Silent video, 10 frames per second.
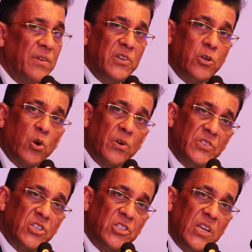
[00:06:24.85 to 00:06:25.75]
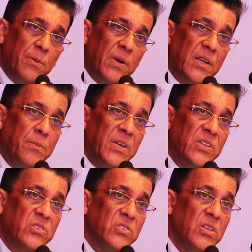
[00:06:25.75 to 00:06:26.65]
When we talk of a sustainability,
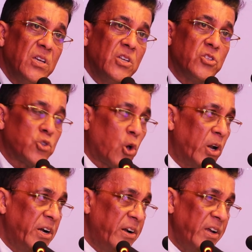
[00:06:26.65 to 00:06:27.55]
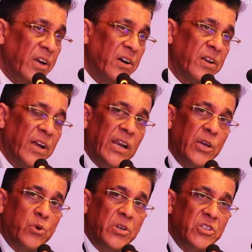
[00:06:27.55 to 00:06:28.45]
means solid air and
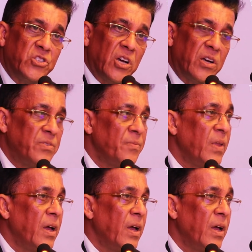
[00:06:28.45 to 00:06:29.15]
liquid discharge,